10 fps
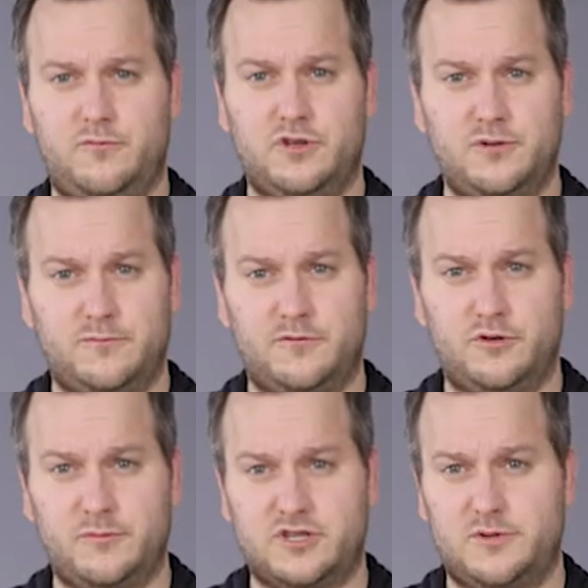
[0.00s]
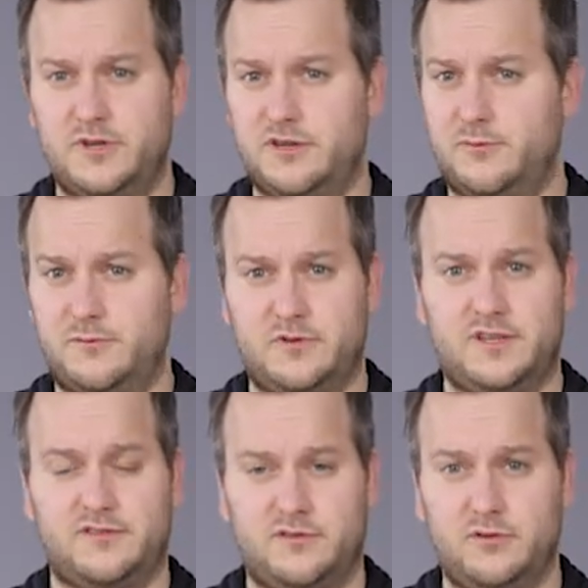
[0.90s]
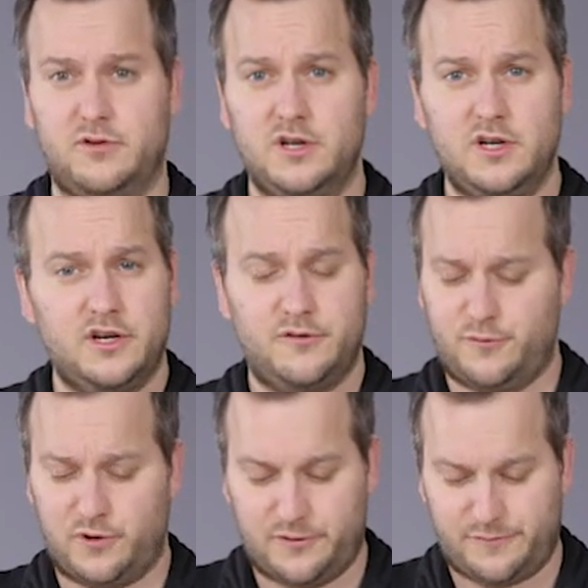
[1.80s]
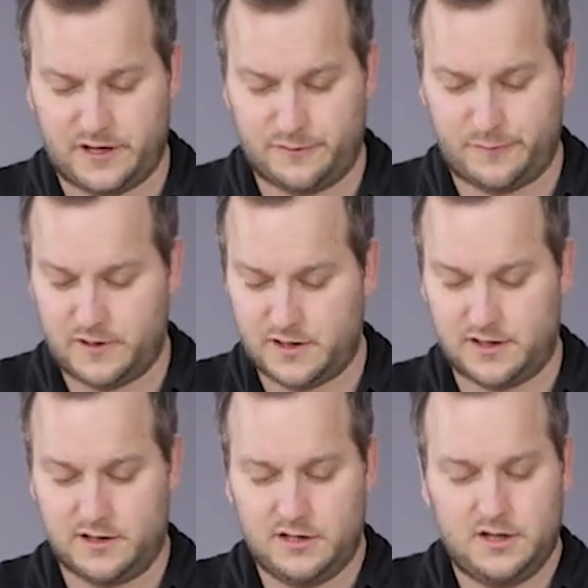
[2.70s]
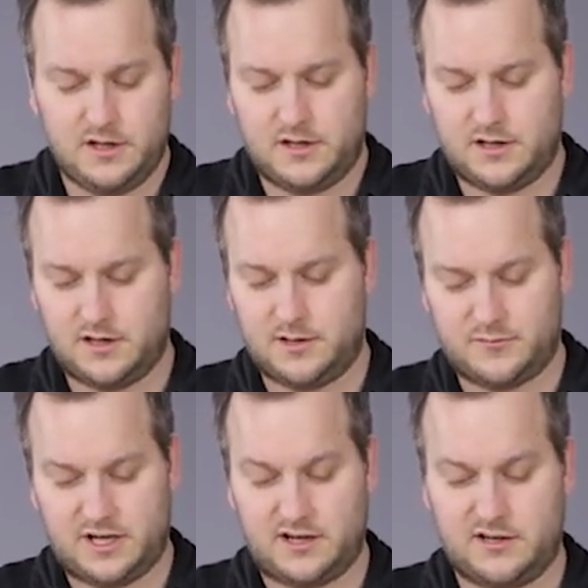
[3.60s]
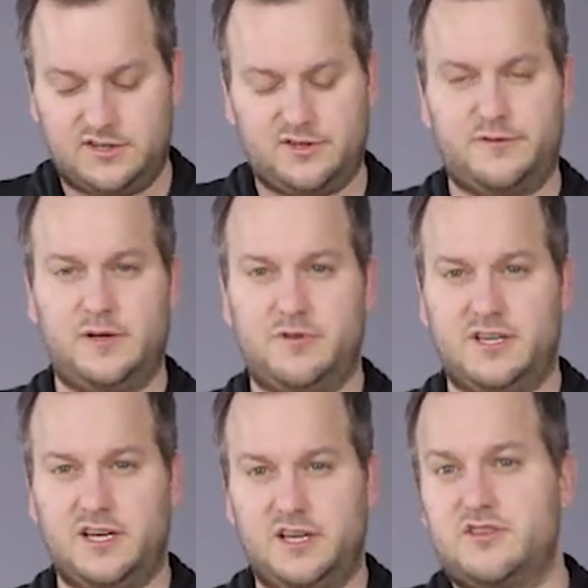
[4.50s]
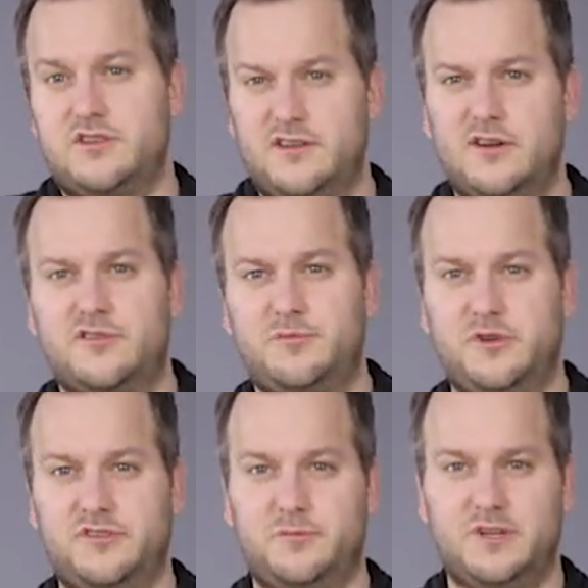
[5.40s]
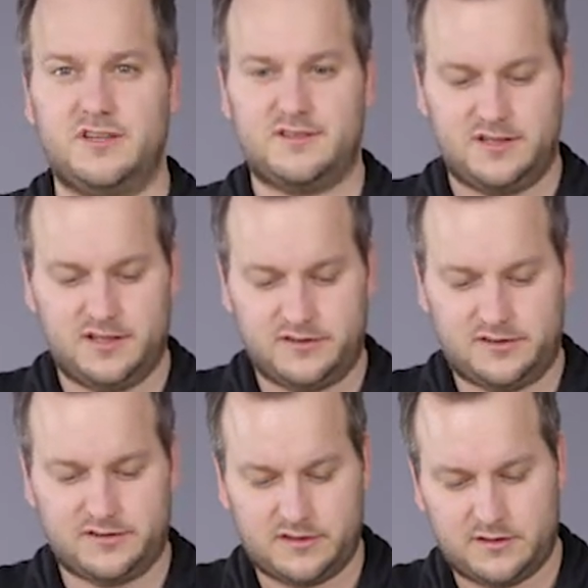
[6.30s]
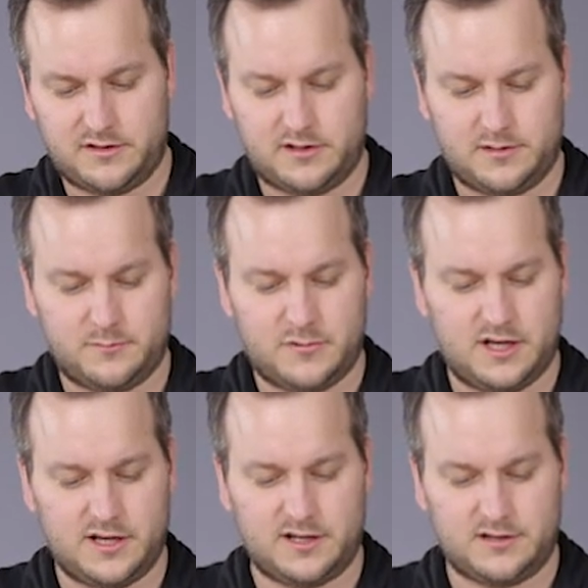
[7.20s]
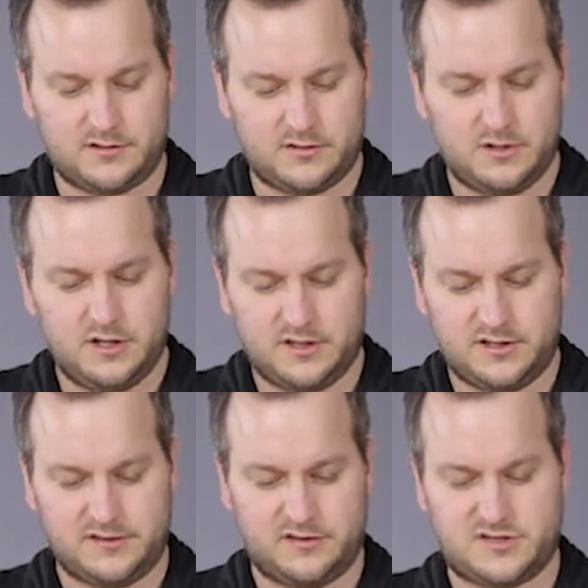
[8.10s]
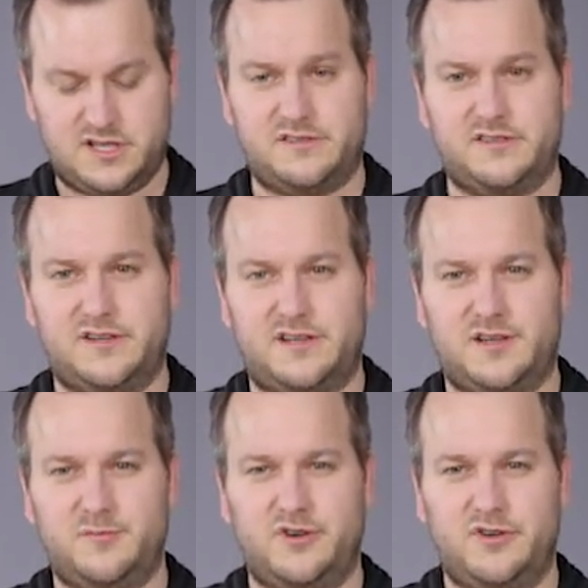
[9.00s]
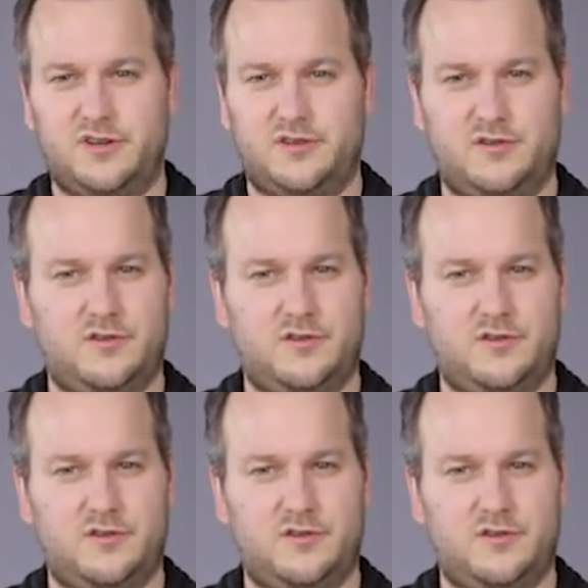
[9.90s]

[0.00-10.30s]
volume flow measurements with a Testo 4 or 5 eye. There are a lot of applications, a lot of possibilities, and this is just a starting point.